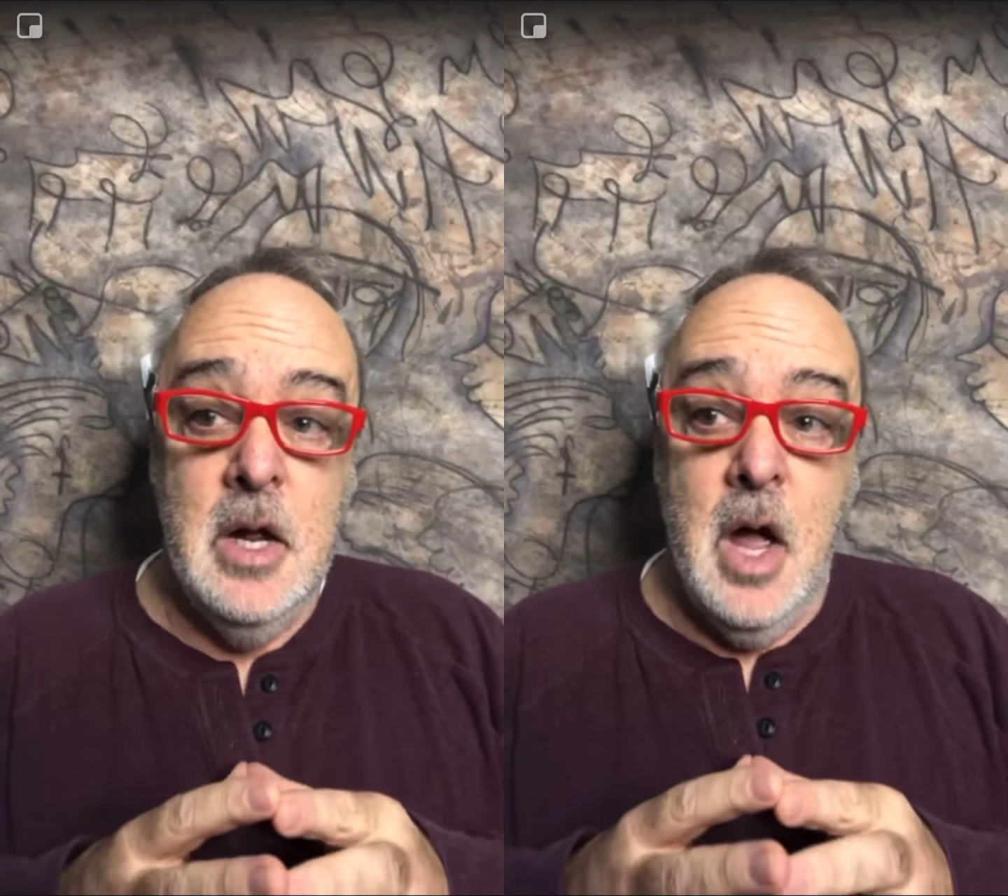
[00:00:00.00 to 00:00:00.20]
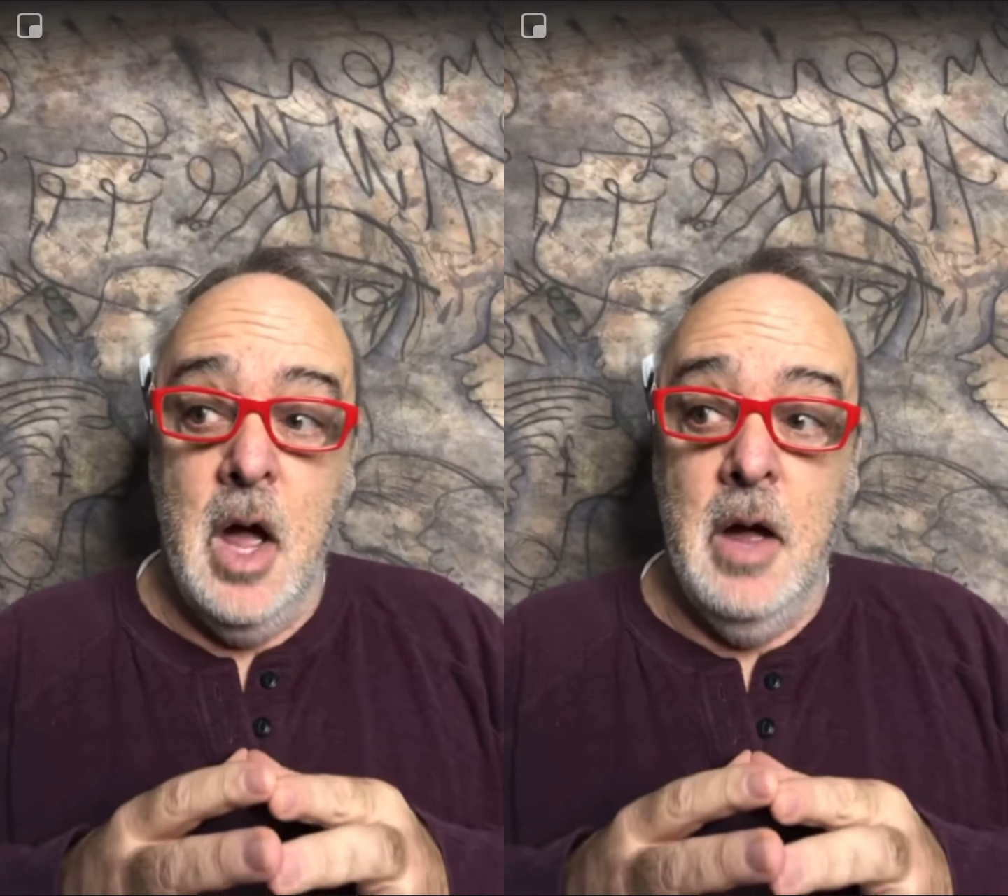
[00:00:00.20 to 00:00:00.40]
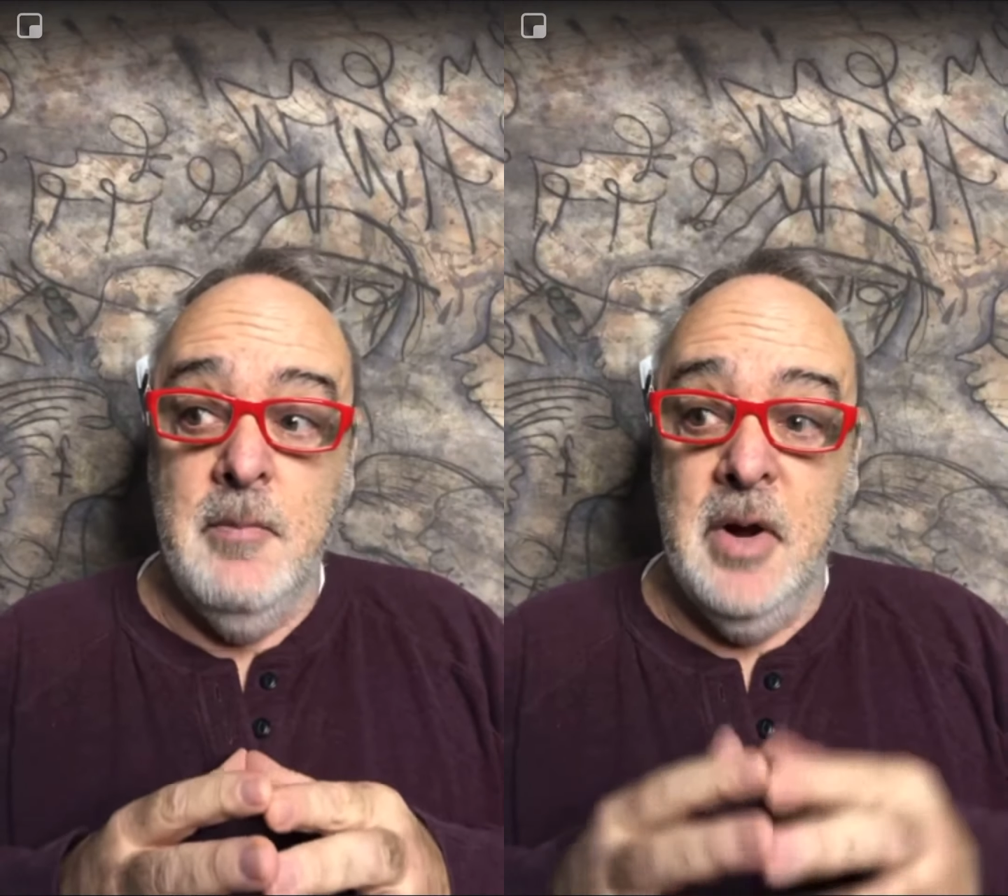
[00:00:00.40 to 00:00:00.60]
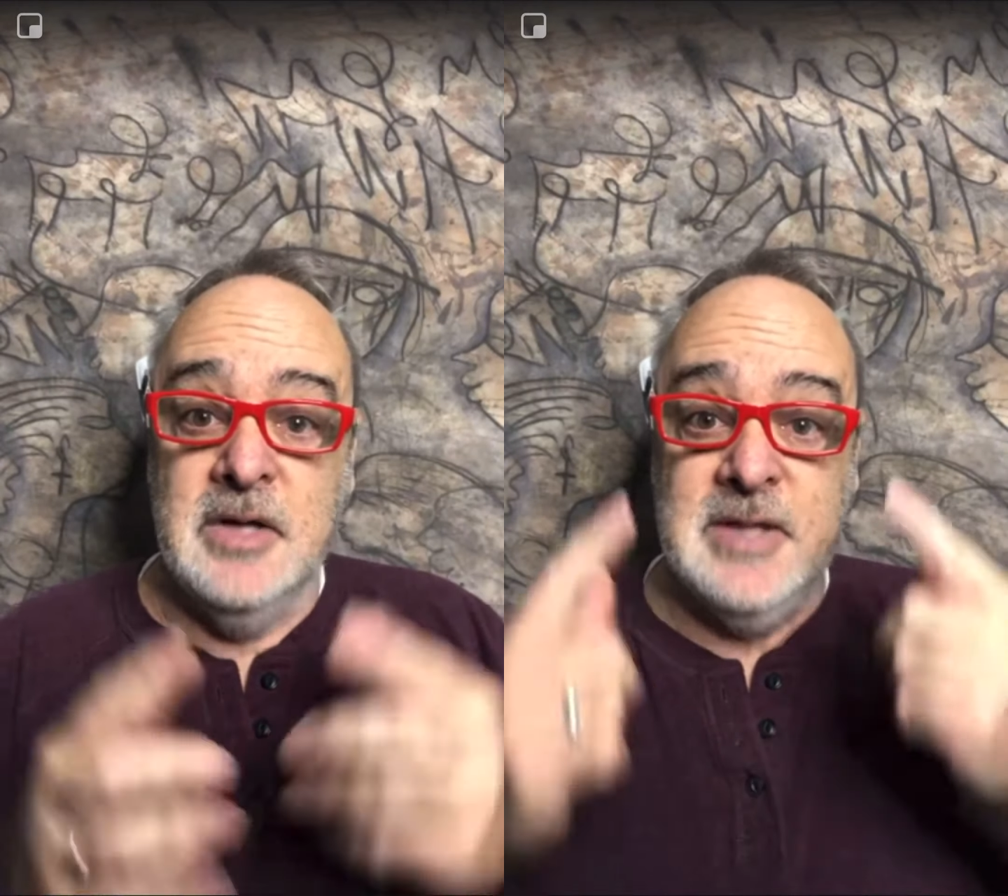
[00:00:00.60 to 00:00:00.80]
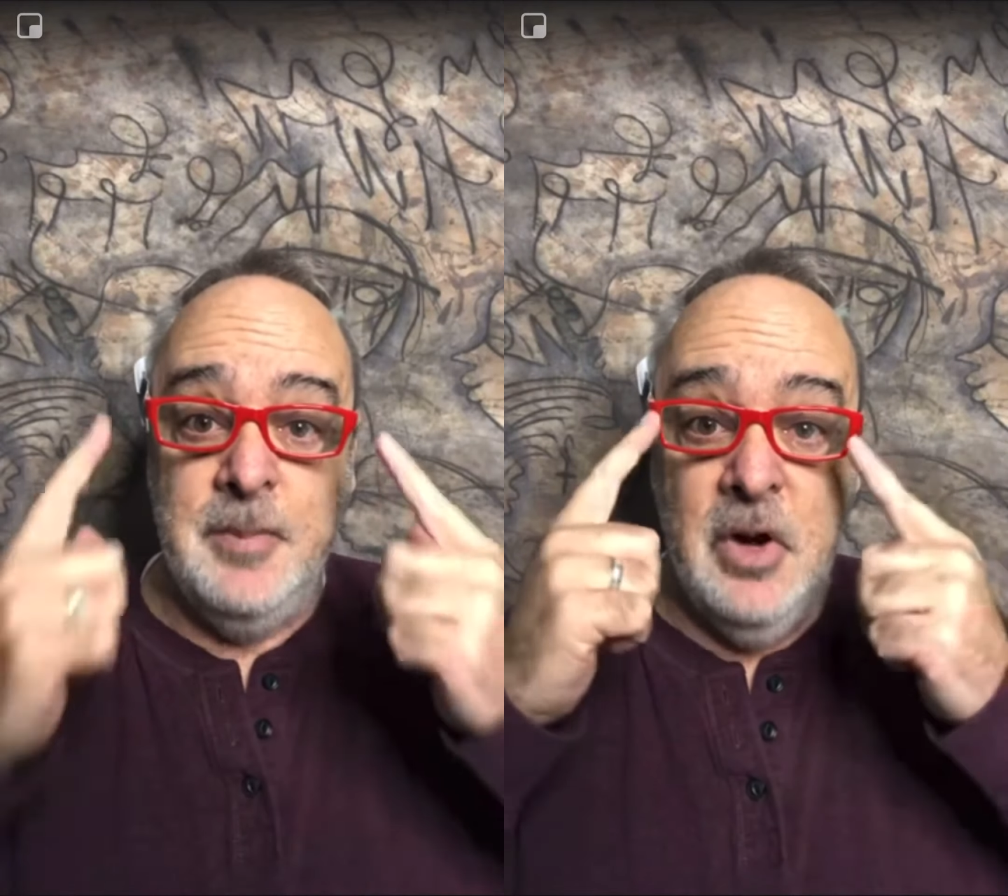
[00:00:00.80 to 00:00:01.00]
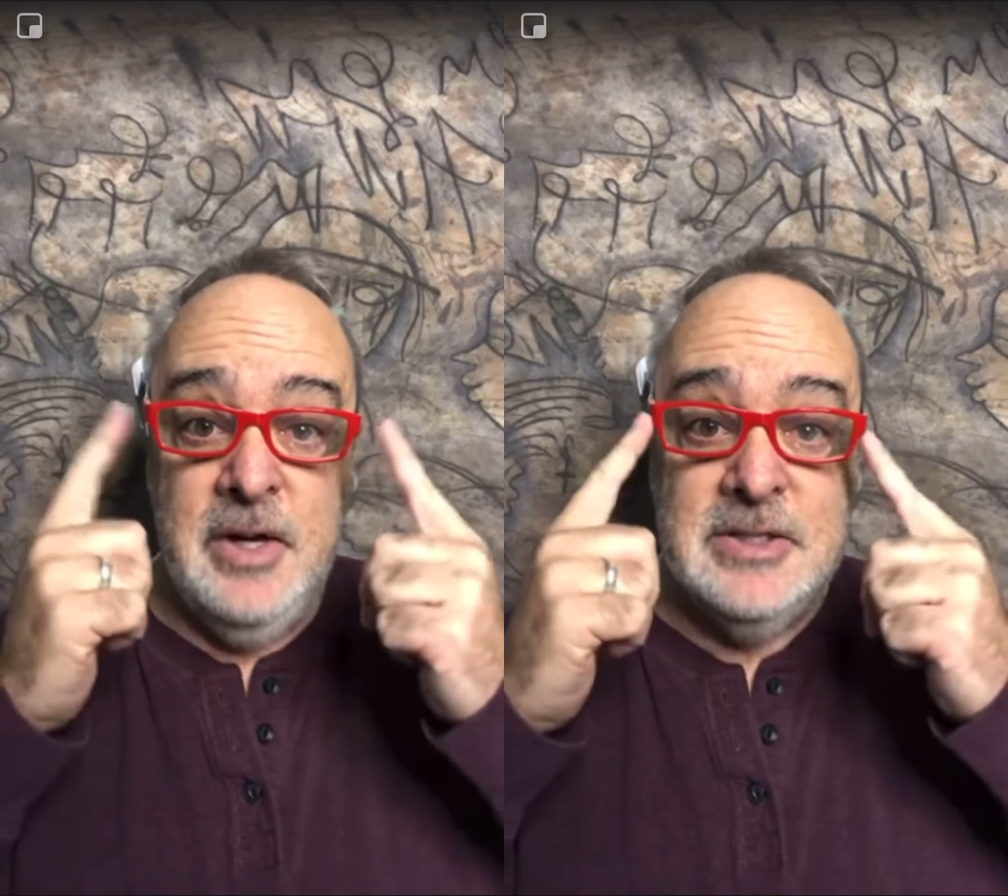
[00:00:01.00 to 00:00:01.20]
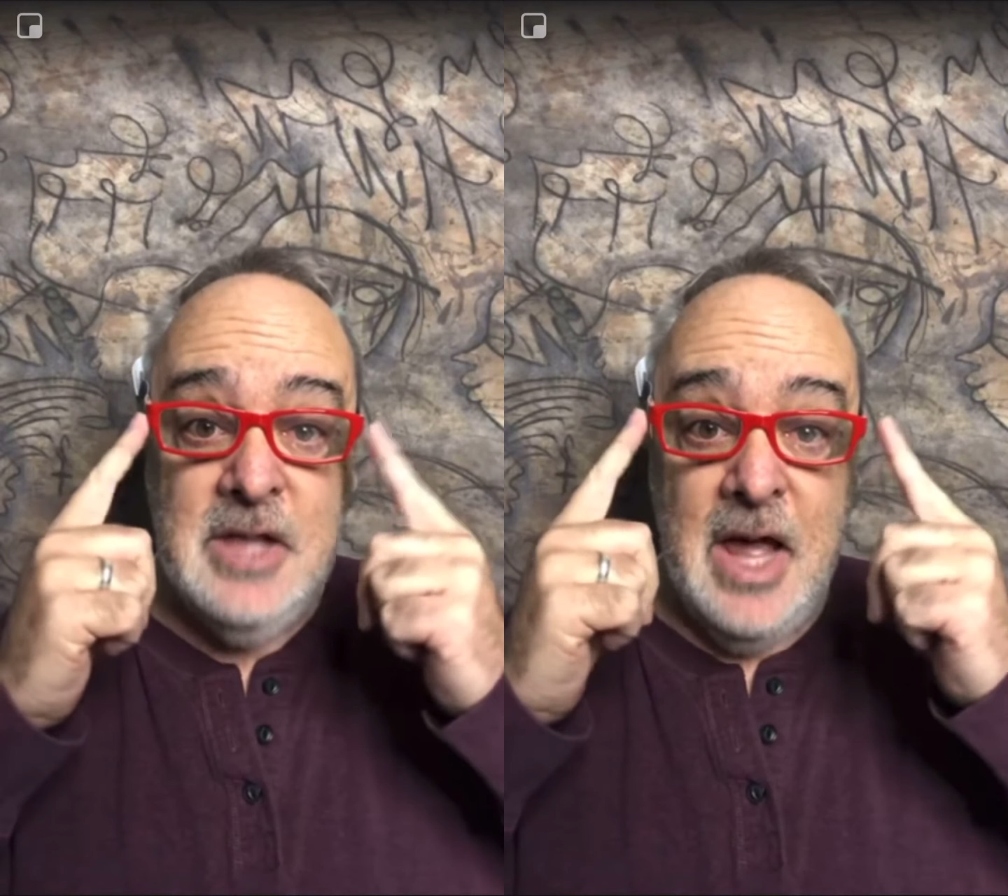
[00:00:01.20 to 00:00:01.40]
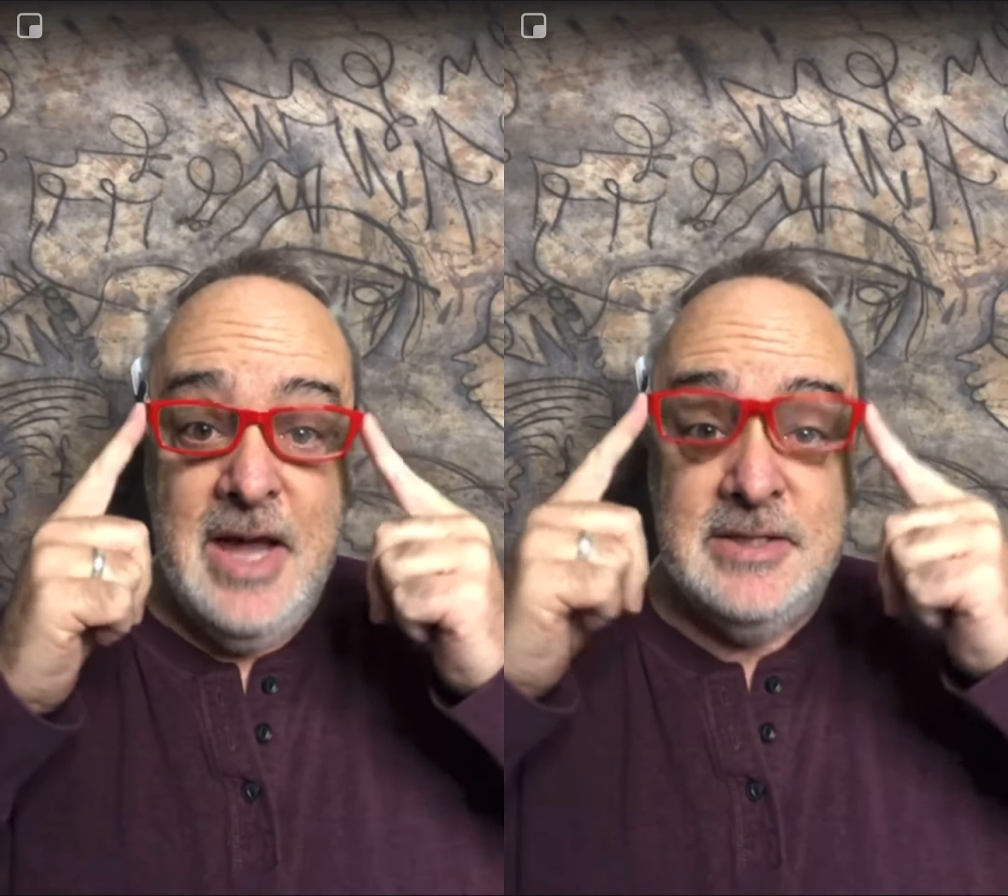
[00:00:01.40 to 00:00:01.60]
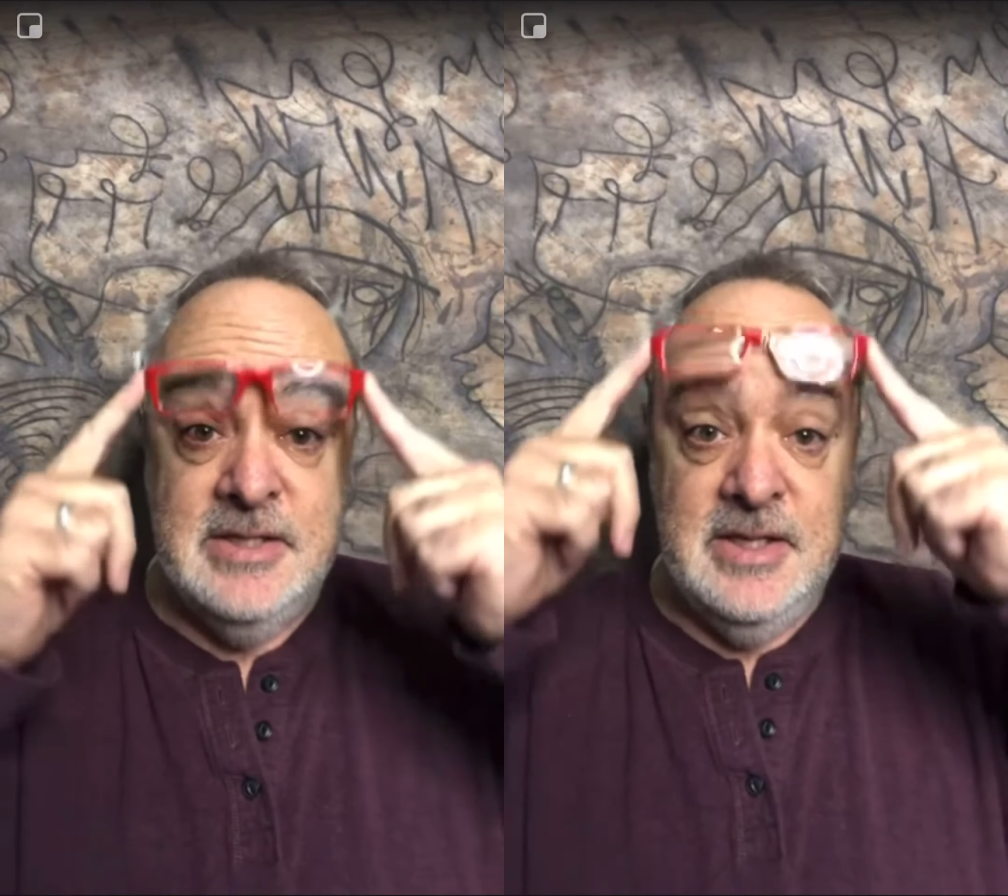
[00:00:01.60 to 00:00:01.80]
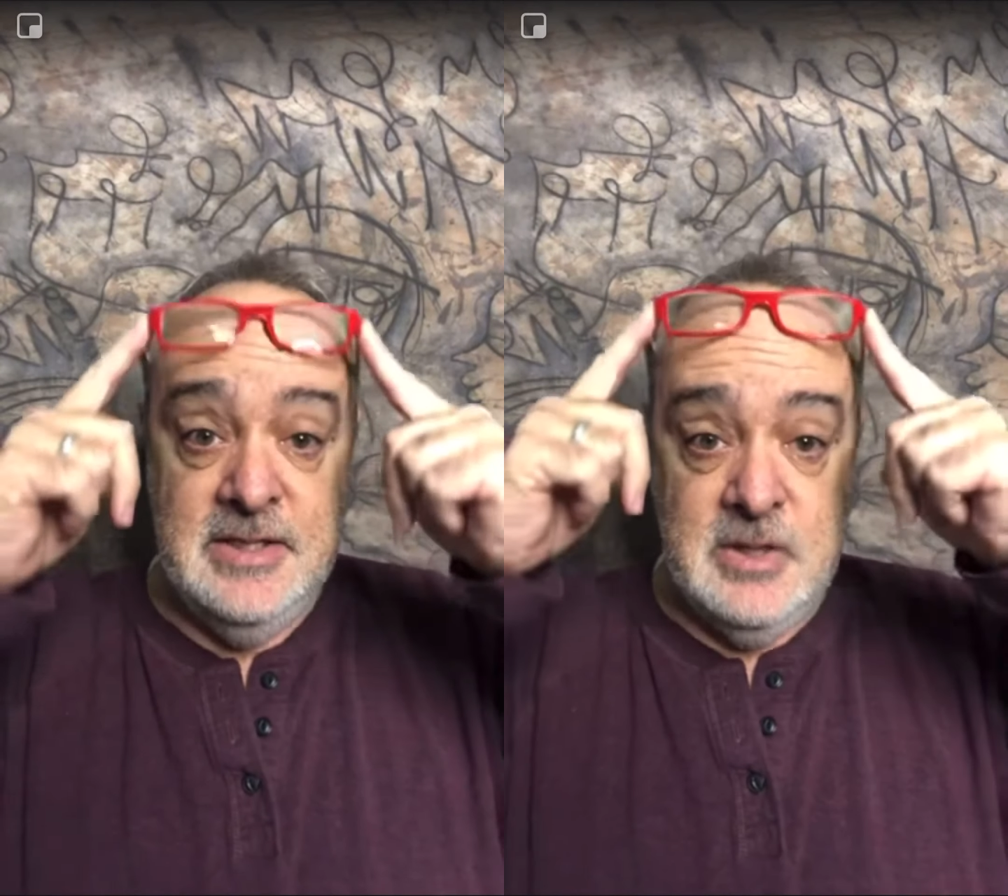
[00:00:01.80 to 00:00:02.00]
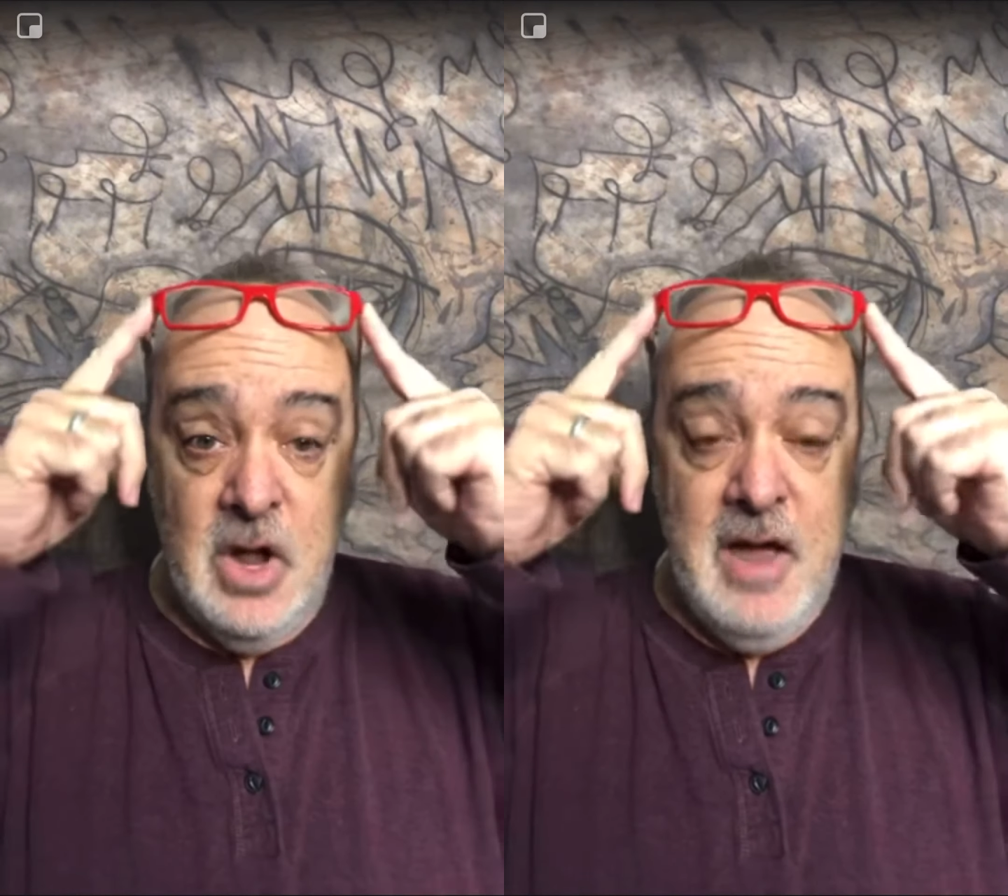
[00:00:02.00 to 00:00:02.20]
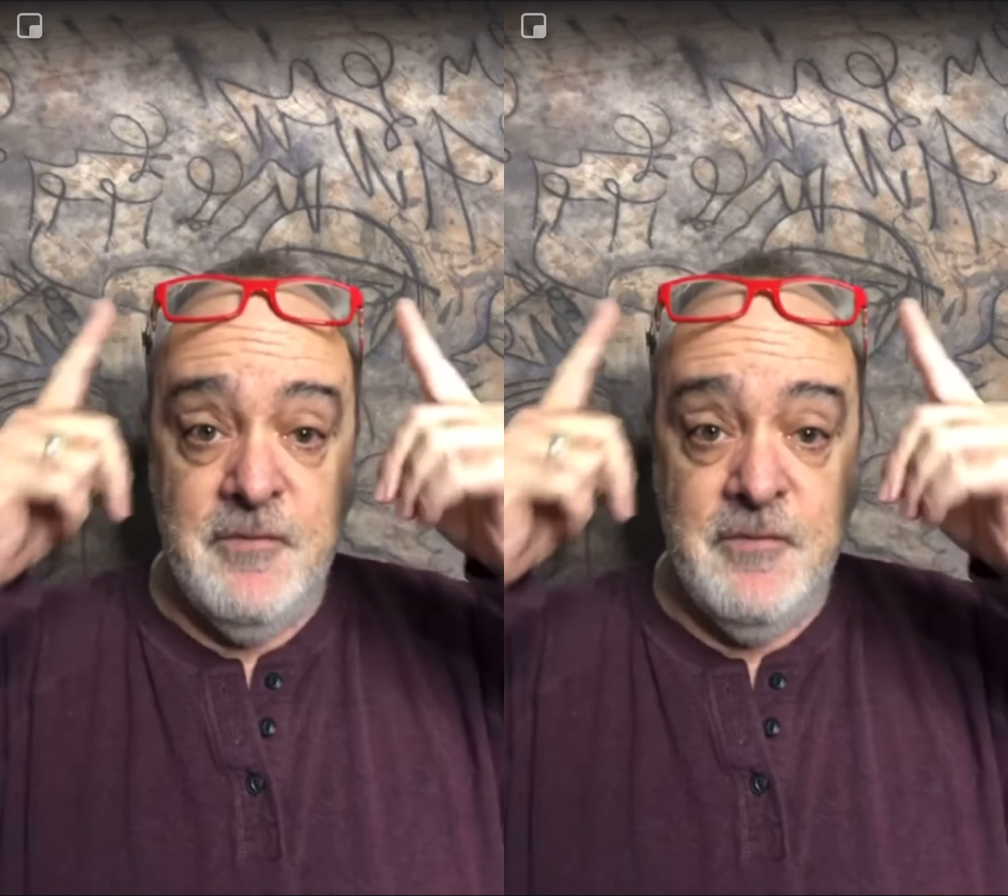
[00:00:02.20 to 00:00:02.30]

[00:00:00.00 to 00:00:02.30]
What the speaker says: because I put on his glasses and saw how